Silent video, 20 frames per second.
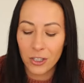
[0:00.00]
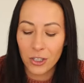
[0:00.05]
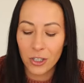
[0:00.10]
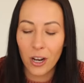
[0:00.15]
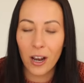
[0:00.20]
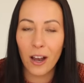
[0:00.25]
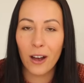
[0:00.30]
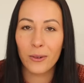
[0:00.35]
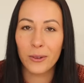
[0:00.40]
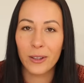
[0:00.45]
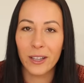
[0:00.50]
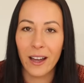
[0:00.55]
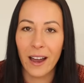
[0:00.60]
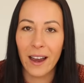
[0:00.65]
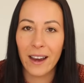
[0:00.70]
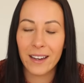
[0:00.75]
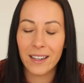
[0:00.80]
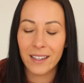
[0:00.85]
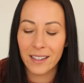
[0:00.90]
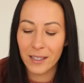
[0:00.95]
childlike.
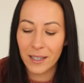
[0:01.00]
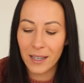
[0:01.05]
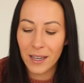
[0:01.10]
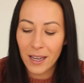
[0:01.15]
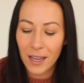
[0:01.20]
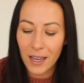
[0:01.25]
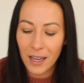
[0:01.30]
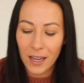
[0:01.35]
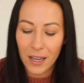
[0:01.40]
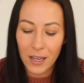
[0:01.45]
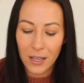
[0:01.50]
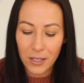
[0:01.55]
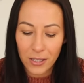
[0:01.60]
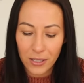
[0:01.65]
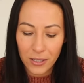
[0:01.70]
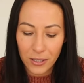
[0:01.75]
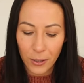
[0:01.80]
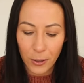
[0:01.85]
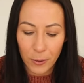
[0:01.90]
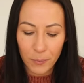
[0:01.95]

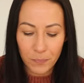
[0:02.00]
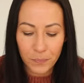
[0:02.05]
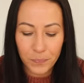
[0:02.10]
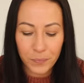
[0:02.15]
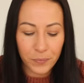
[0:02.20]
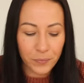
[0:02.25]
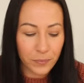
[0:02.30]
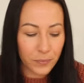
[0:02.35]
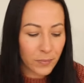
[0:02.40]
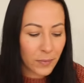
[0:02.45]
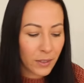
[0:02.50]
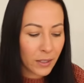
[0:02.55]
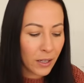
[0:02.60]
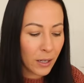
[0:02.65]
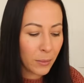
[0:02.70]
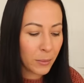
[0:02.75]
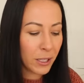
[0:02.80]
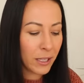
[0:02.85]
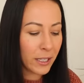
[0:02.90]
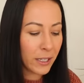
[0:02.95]
So
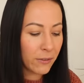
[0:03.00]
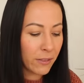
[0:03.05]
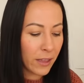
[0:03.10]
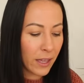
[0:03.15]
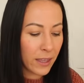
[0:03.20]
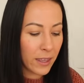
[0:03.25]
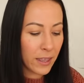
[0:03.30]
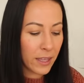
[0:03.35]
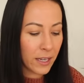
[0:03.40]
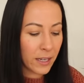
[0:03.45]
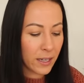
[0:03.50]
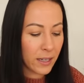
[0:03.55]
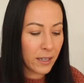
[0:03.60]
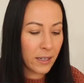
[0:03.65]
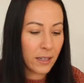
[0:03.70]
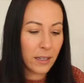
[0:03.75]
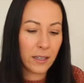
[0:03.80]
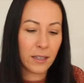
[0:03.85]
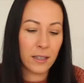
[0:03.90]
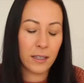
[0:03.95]
I'm going to leave that
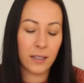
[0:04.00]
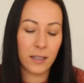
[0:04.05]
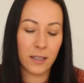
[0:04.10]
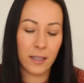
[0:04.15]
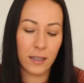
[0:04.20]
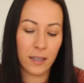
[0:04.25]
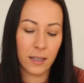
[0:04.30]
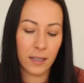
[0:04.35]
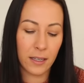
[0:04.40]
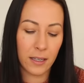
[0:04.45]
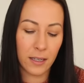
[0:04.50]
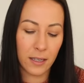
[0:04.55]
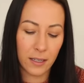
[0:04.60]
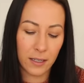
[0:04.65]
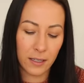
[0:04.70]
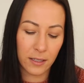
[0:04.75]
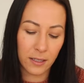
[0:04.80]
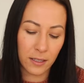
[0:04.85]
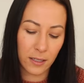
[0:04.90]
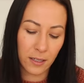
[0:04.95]
there.
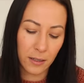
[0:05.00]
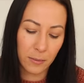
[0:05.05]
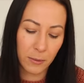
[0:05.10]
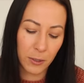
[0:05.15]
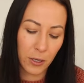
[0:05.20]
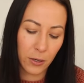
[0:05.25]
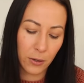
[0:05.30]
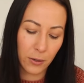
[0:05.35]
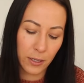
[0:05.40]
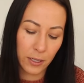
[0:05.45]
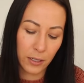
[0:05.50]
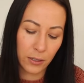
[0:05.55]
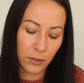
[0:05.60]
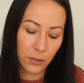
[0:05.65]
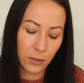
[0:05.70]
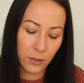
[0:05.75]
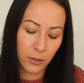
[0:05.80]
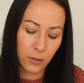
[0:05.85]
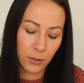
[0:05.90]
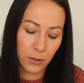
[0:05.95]
And I'm going
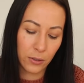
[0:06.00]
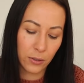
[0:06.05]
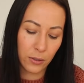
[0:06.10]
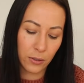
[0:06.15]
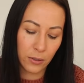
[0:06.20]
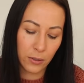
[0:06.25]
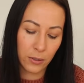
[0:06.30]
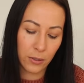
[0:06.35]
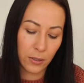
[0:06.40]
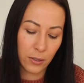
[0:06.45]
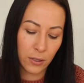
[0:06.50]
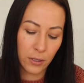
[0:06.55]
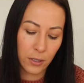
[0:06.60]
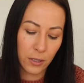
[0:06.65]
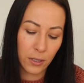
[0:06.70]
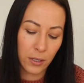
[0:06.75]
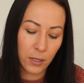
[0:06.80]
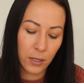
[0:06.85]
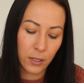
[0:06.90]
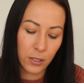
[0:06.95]
to
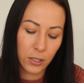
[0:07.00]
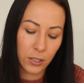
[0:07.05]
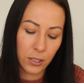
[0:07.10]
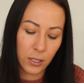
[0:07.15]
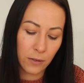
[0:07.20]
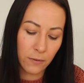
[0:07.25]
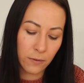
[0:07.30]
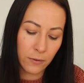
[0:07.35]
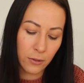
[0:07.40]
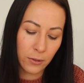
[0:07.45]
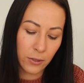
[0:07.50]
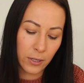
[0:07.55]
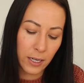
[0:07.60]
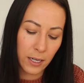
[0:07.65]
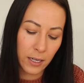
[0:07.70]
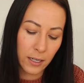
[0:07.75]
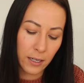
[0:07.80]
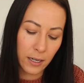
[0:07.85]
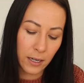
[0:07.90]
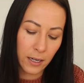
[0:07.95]
shuffle
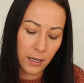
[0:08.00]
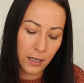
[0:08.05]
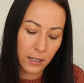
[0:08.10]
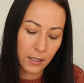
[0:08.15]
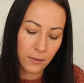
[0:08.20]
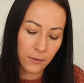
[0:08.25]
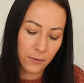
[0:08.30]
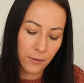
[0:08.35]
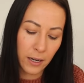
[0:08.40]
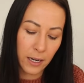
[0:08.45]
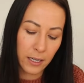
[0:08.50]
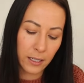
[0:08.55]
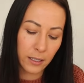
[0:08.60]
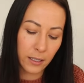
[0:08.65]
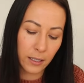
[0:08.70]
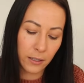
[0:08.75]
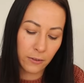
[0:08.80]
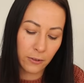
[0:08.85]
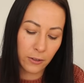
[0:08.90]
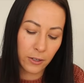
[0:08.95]
and ask
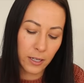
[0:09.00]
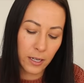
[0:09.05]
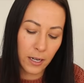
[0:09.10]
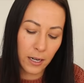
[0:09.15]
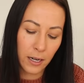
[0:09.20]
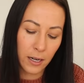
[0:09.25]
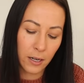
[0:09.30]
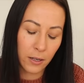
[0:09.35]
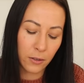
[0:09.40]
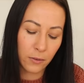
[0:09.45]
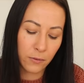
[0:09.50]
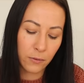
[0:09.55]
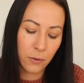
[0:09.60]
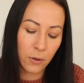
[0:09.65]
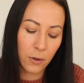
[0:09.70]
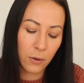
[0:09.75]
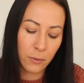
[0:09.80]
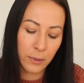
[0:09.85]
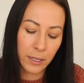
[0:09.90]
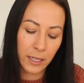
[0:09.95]
finally for a card of
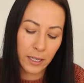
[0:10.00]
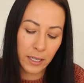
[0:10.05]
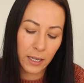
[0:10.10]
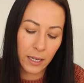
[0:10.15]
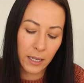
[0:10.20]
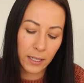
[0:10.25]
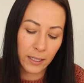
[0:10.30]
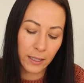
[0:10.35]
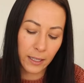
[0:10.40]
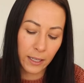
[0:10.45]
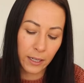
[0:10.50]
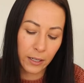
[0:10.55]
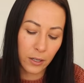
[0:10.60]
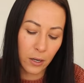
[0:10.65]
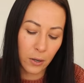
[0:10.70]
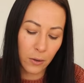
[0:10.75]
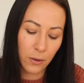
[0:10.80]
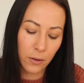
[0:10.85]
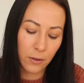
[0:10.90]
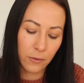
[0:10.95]
what we can let
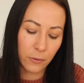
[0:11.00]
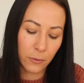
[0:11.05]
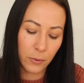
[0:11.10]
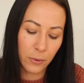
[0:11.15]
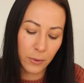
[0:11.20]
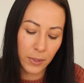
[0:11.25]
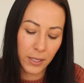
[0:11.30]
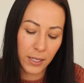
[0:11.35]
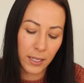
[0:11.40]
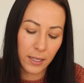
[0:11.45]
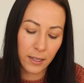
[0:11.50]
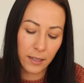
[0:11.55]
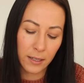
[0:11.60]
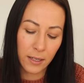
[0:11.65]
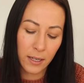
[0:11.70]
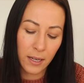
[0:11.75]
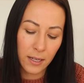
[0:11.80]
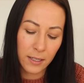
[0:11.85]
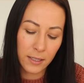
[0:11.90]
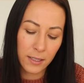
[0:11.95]
go of, what we
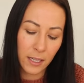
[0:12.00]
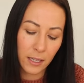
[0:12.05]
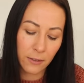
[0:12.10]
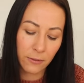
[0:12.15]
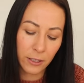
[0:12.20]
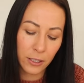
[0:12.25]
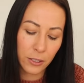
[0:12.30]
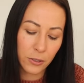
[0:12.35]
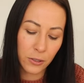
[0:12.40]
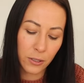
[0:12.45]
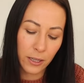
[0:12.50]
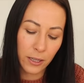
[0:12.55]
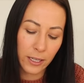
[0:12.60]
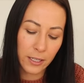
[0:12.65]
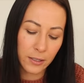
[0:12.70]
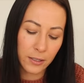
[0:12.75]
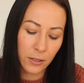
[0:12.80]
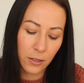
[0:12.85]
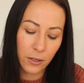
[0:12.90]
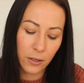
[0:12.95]
can safely do
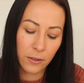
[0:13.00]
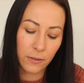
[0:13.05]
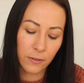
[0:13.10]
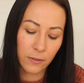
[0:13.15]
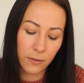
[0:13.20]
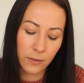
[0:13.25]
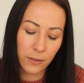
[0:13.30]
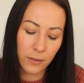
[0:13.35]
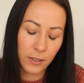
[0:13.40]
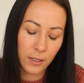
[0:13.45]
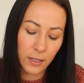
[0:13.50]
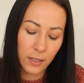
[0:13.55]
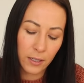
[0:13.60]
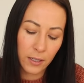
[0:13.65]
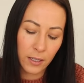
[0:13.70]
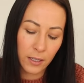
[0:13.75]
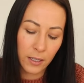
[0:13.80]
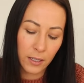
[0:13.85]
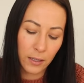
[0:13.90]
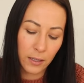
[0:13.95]
less of
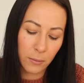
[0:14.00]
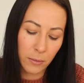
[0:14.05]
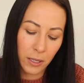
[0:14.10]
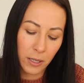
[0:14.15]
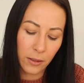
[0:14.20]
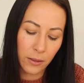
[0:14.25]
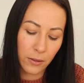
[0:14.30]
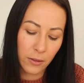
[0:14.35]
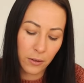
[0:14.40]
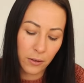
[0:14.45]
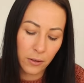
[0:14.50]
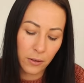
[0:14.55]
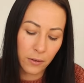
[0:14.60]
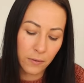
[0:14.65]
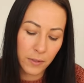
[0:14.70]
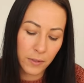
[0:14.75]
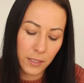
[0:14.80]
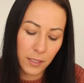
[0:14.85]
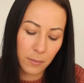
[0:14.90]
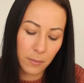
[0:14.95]
in the month
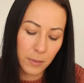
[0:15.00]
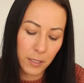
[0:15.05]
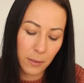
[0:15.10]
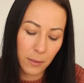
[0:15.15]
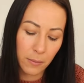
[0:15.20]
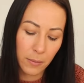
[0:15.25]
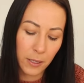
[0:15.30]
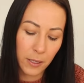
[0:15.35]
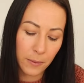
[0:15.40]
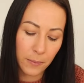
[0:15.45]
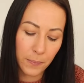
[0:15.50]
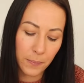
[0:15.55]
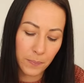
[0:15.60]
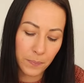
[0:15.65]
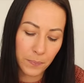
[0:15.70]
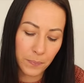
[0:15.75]
of September.